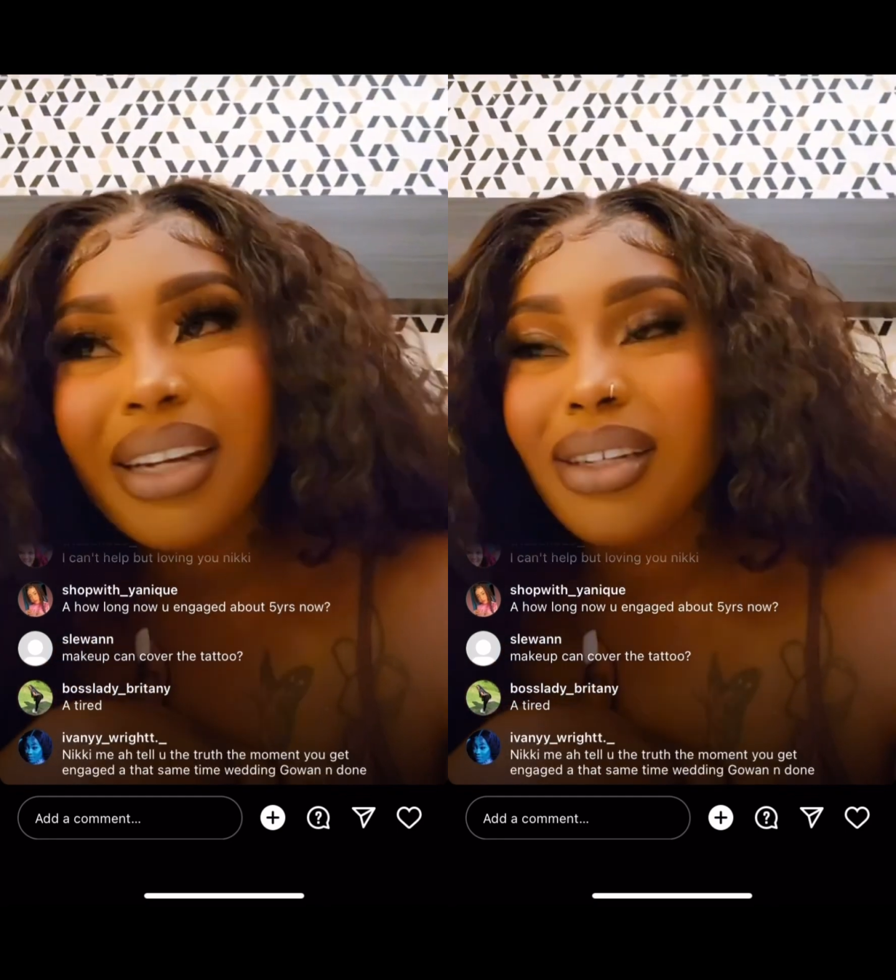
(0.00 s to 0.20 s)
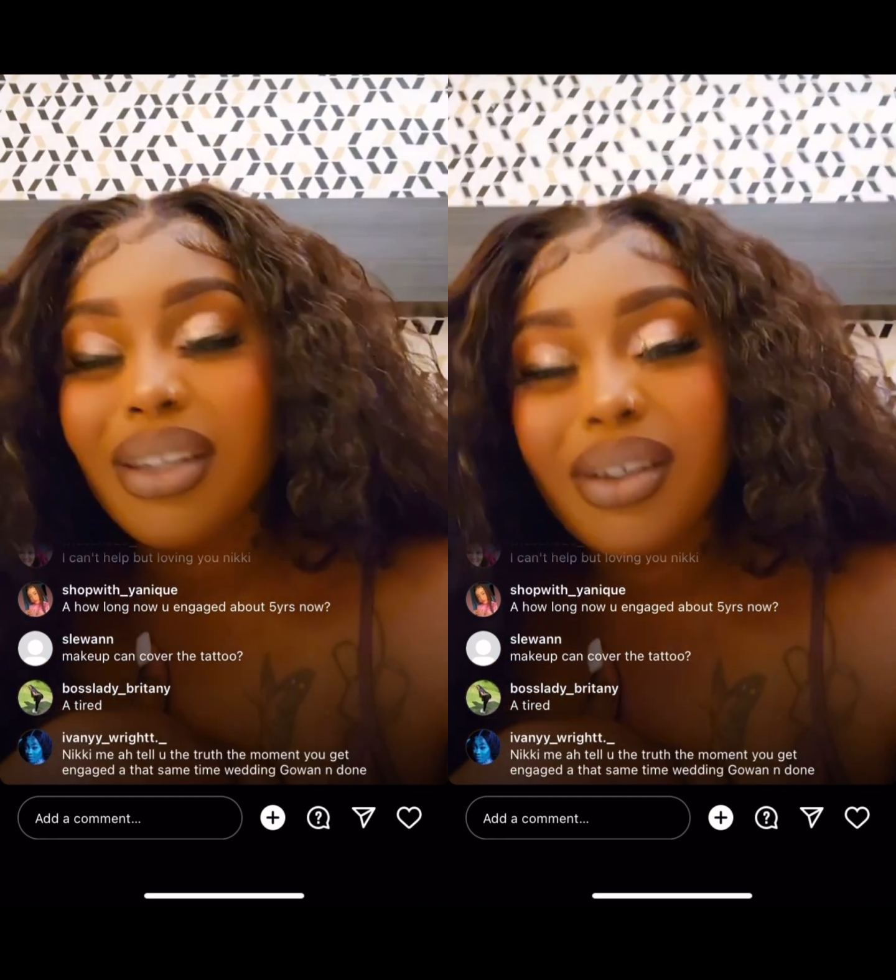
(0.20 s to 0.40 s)

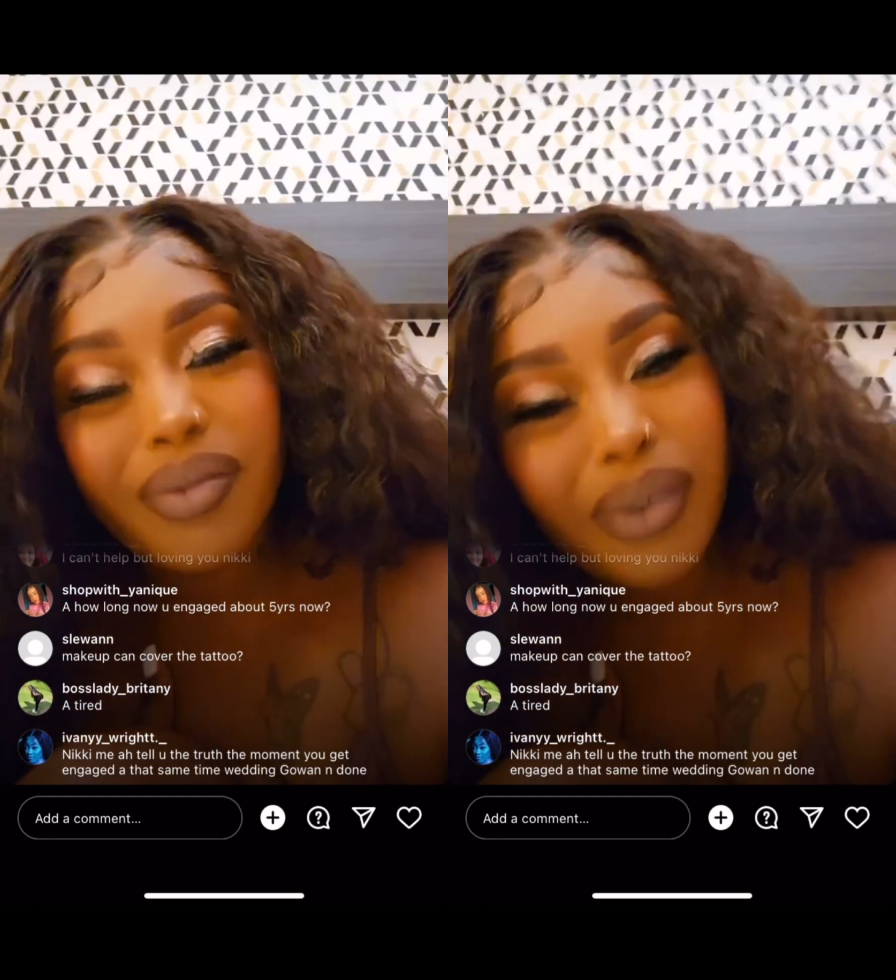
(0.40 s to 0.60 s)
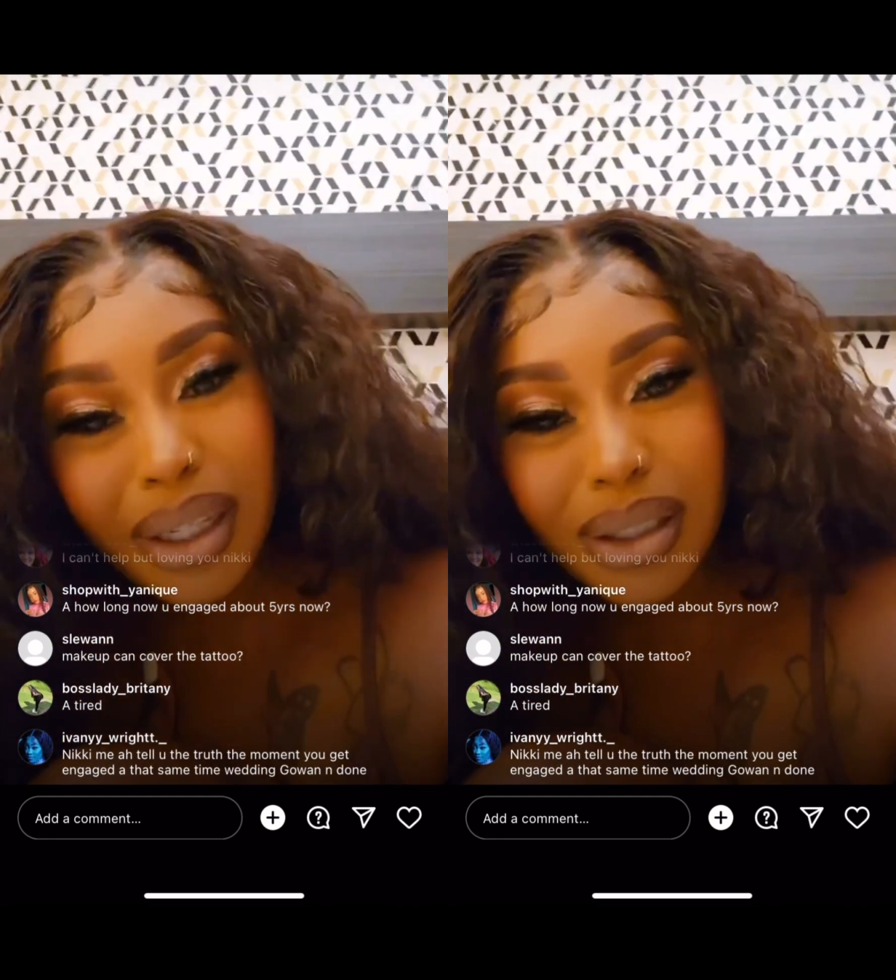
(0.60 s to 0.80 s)
I
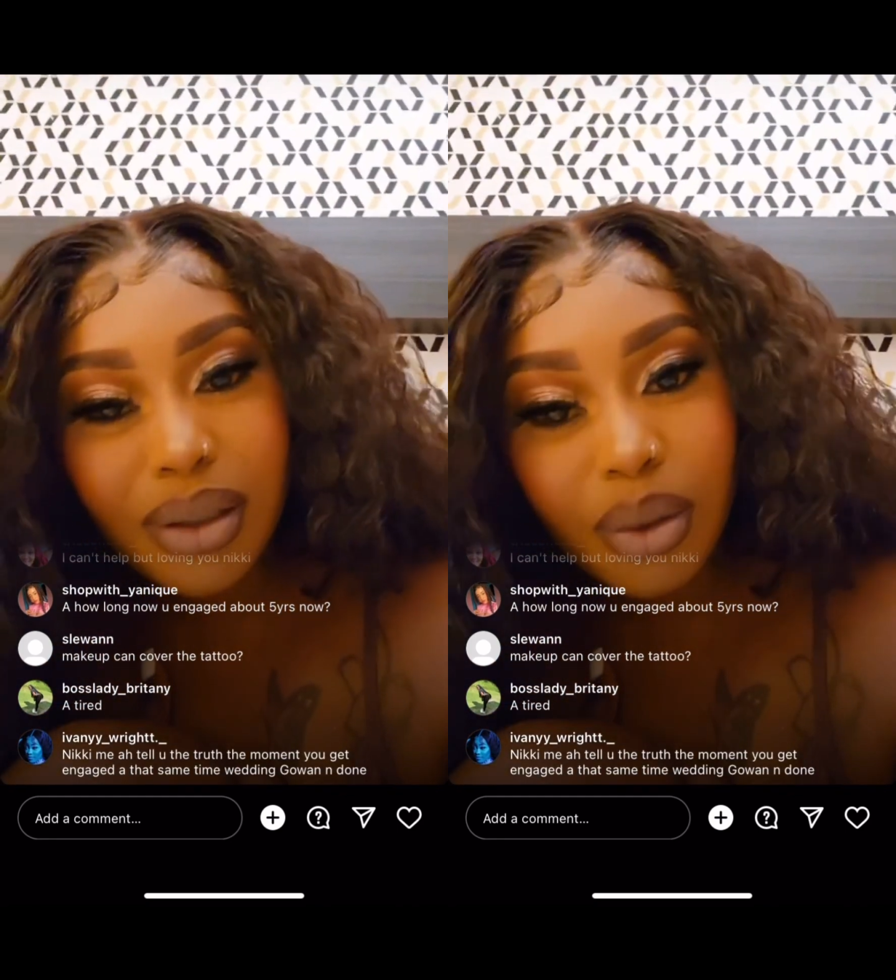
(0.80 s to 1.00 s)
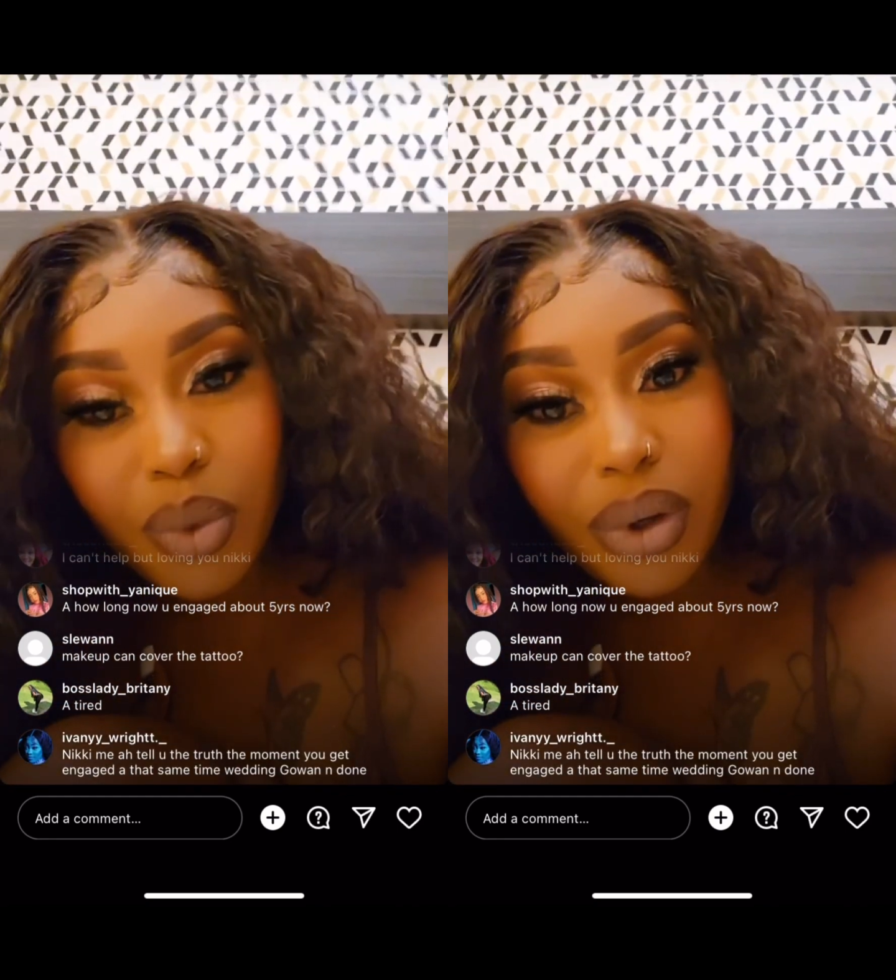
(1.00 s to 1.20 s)
did
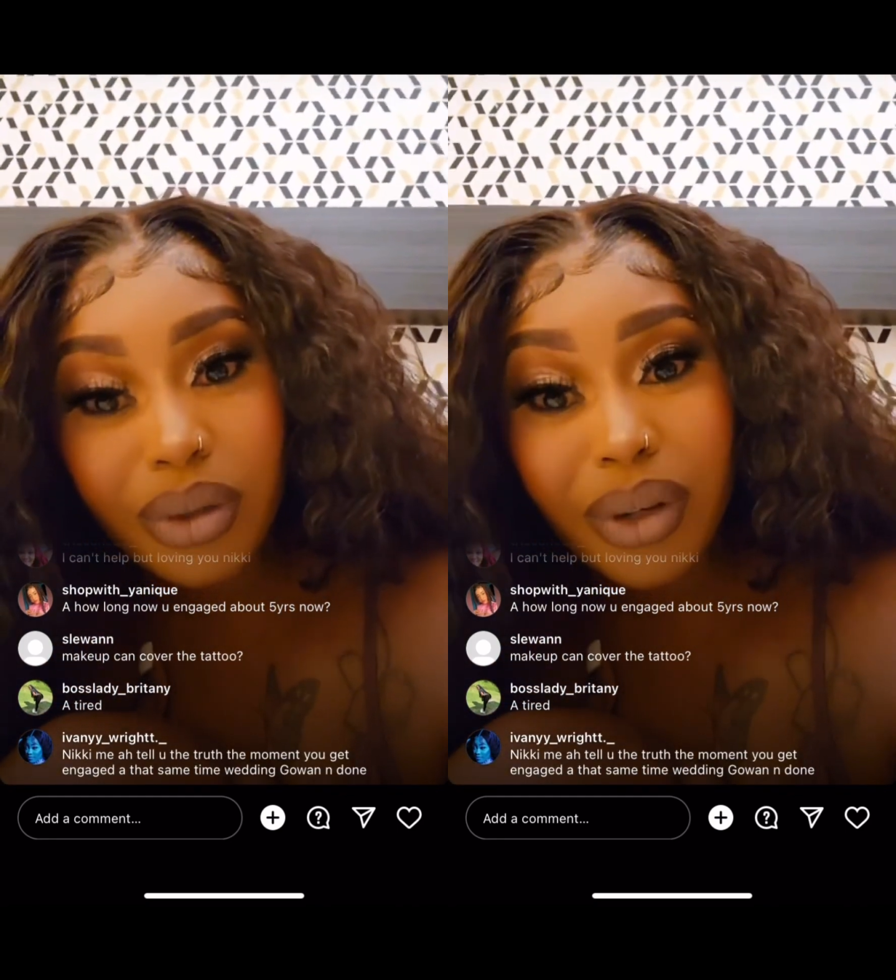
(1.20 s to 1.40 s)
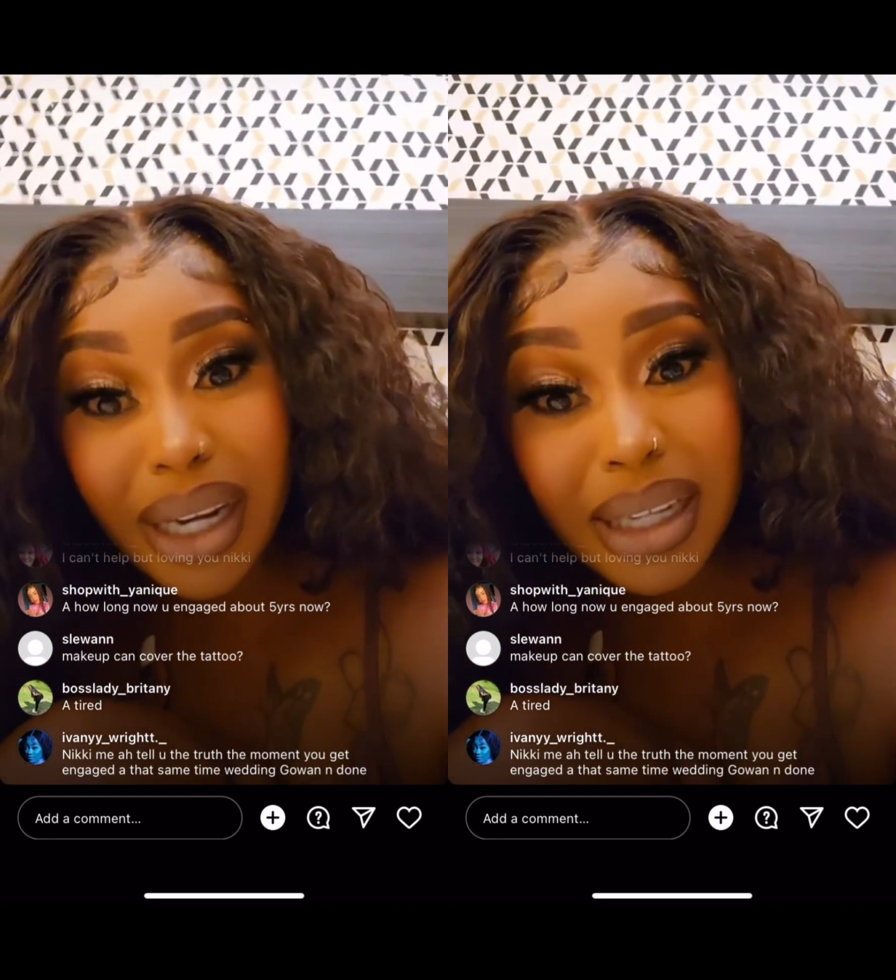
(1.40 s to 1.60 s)
find
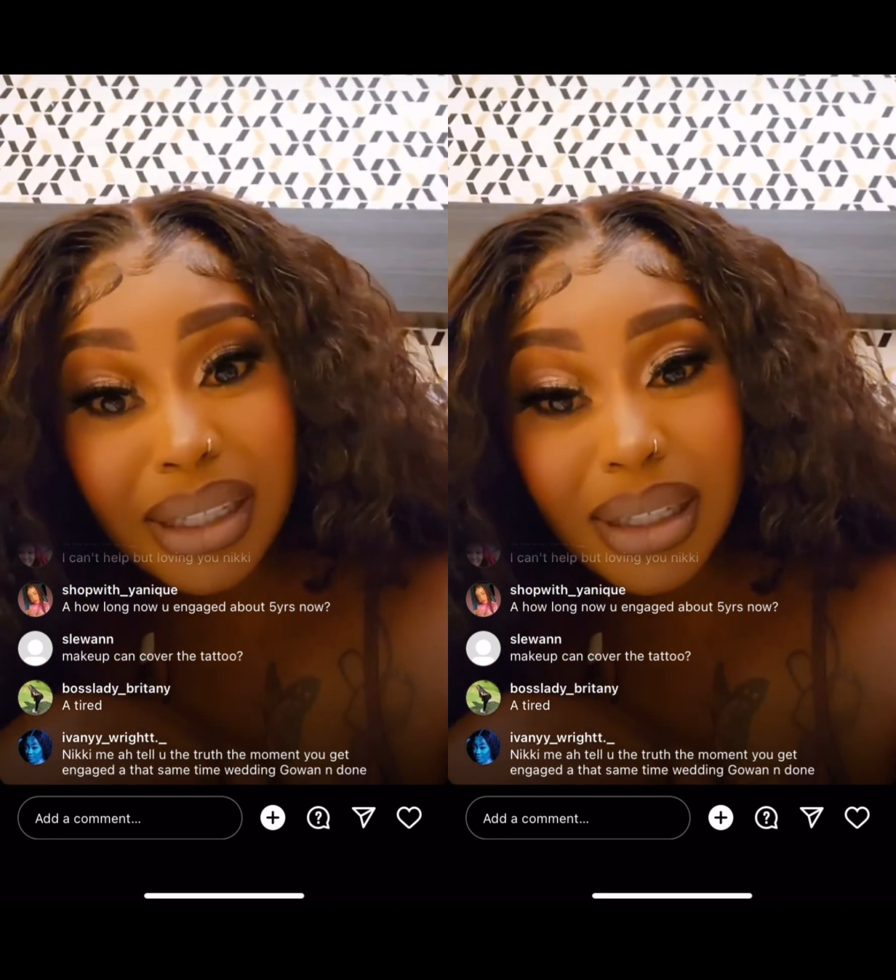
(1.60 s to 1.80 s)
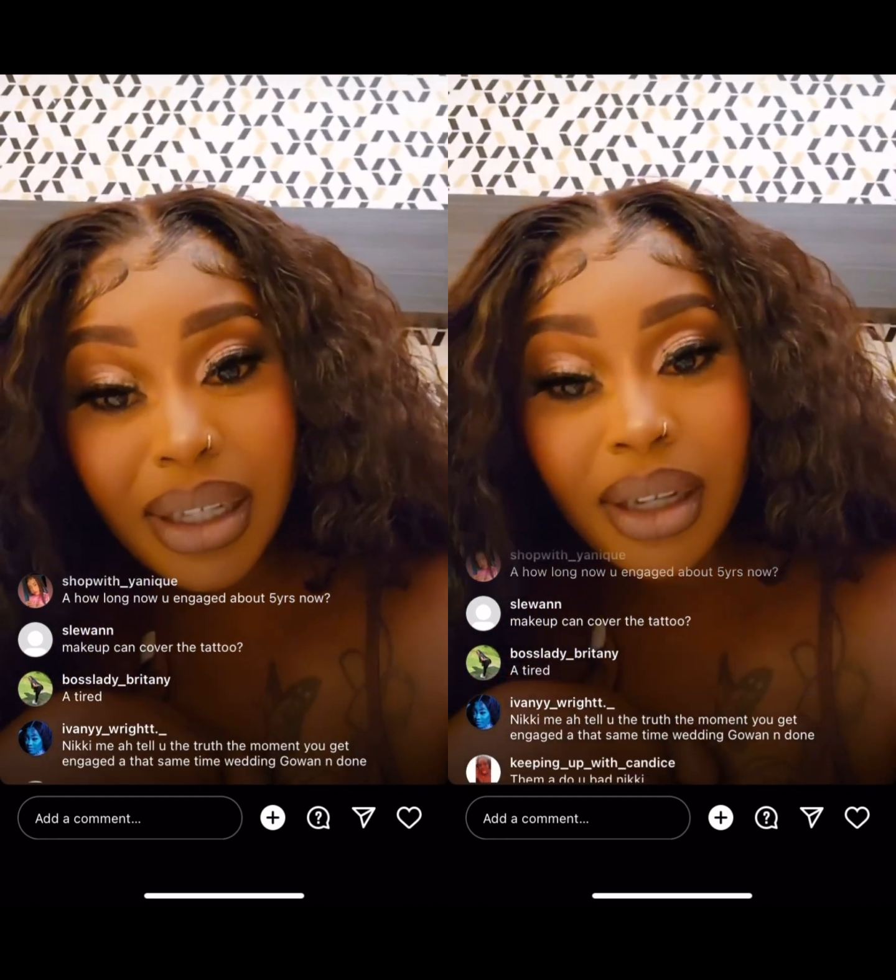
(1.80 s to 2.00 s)
someone,
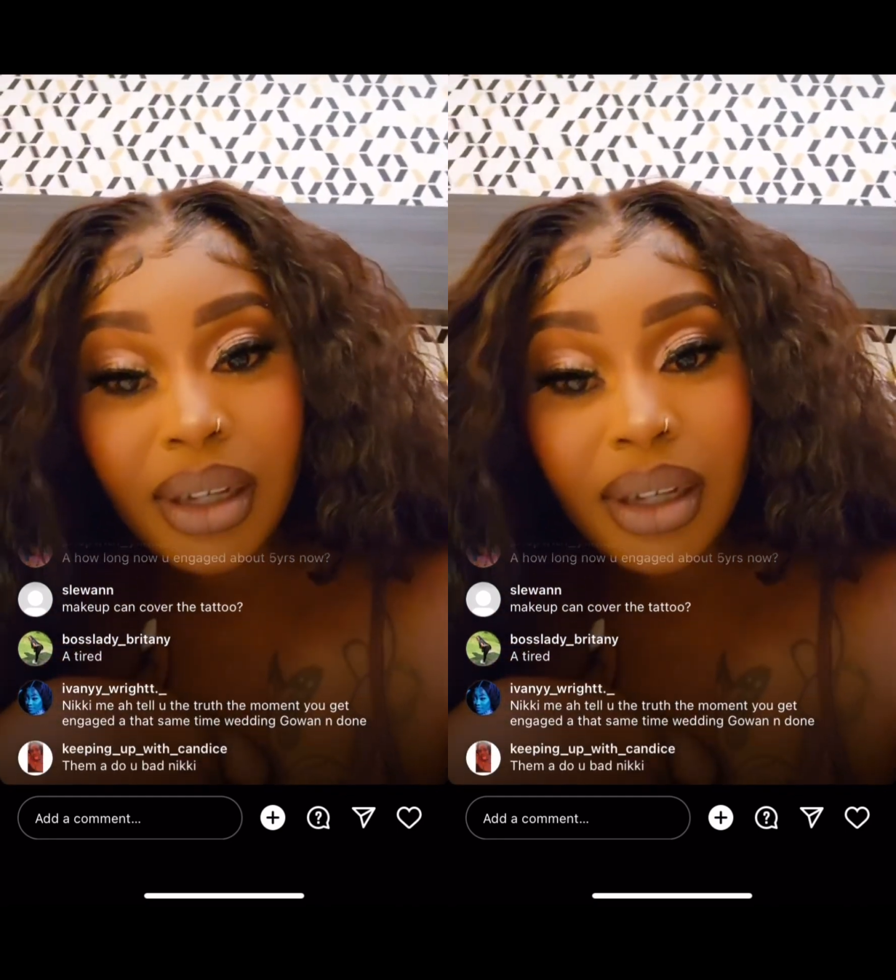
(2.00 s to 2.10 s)
right?